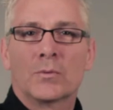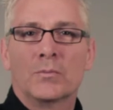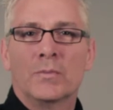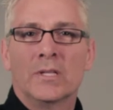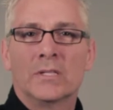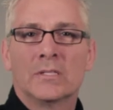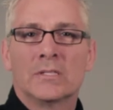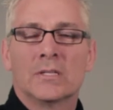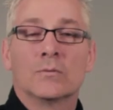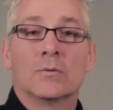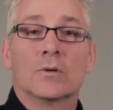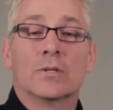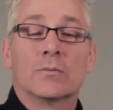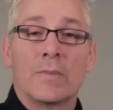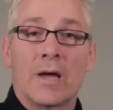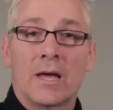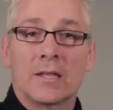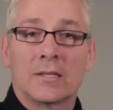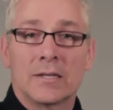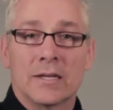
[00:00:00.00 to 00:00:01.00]
Minson with
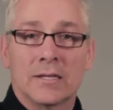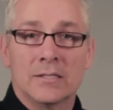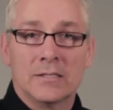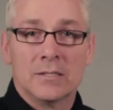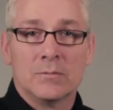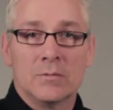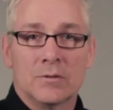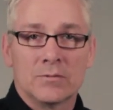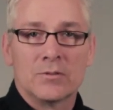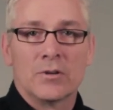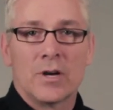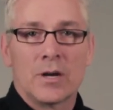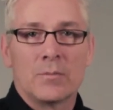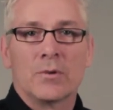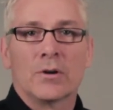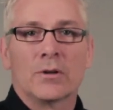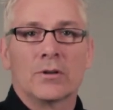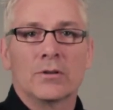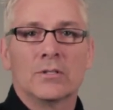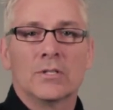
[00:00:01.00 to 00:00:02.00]
Mathnasium of Draper,
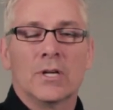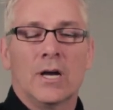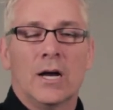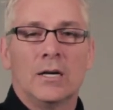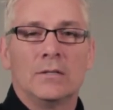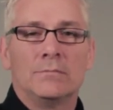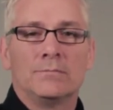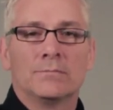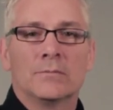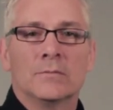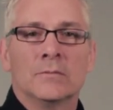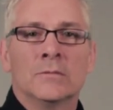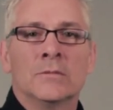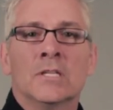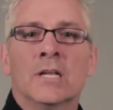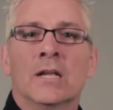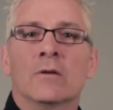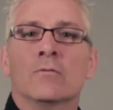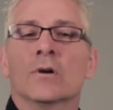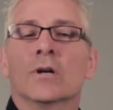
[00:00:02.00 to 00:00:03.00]
Utah.
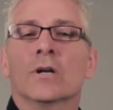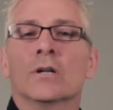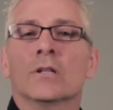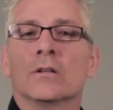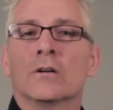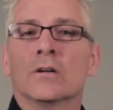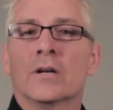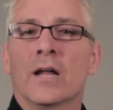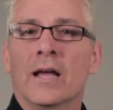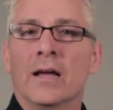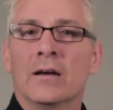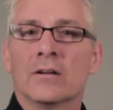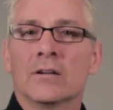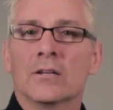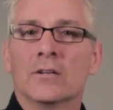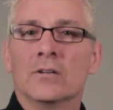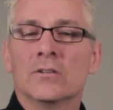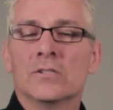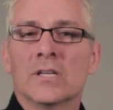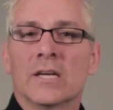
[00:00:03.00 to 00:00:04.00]
Today we're going to learn how to
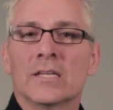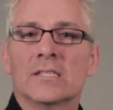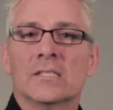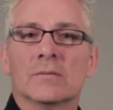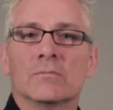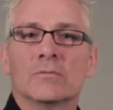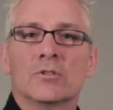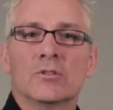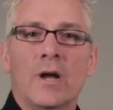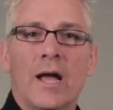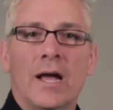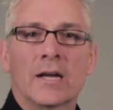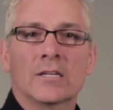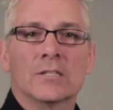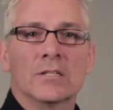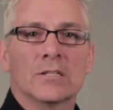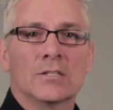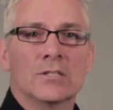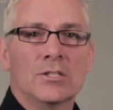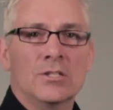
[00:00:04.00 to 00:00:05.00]
use a
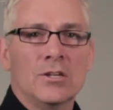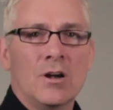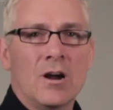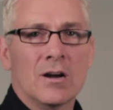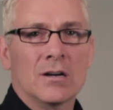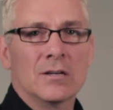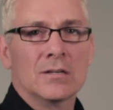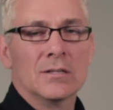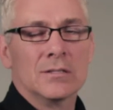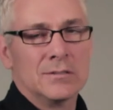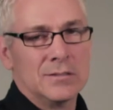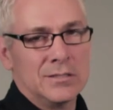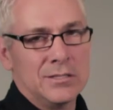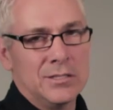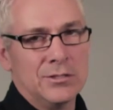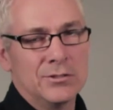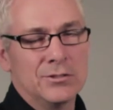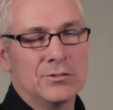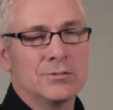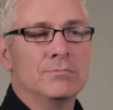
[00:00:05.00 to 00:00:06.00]
subtraction chart
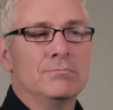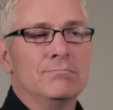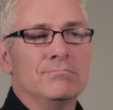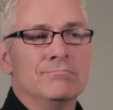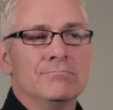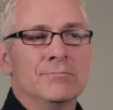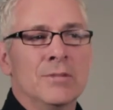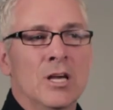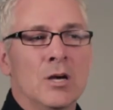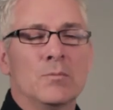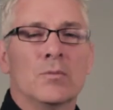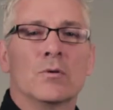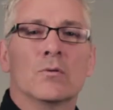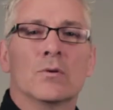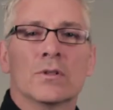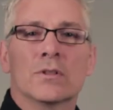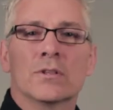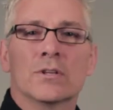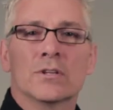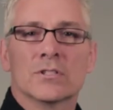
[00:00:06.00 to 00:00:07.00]
to help you
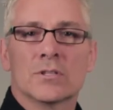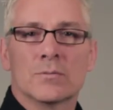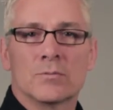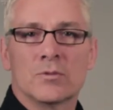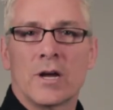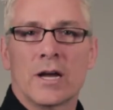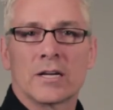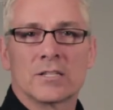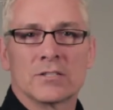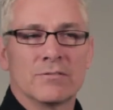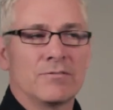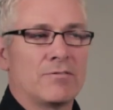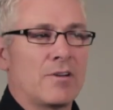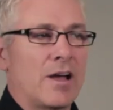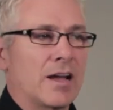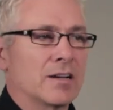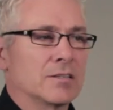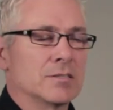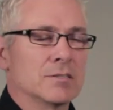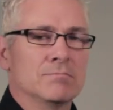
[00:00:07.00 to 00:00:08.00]
with your subtraction
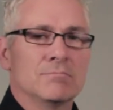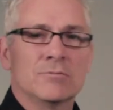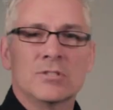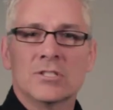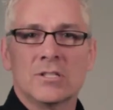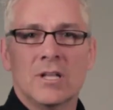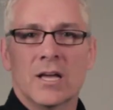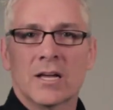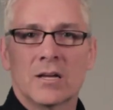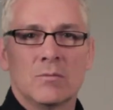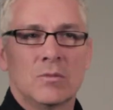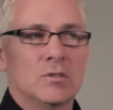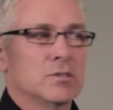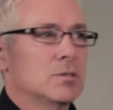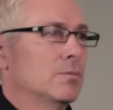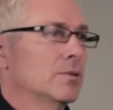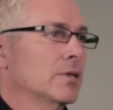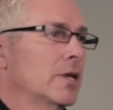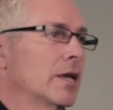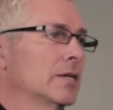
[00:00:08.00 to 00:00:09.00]
facts, just like a
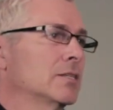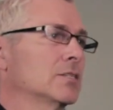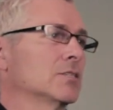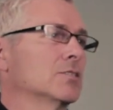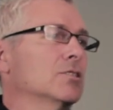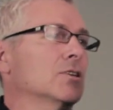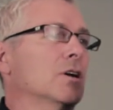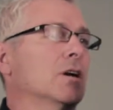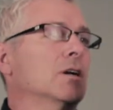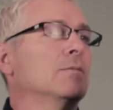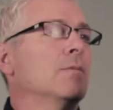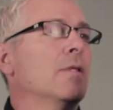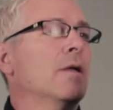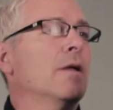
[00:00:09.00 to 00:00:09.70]
multiplication chart.